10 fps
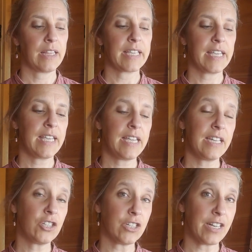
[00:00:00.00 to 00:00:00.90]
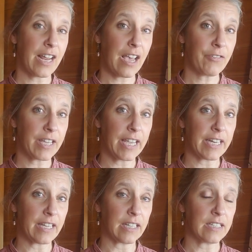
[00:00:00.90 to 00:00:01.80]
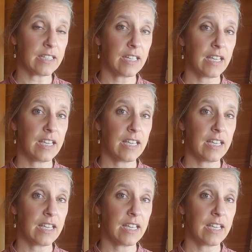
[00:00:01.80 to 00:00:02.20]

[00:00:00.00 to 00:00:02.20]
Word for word: The key to navigating it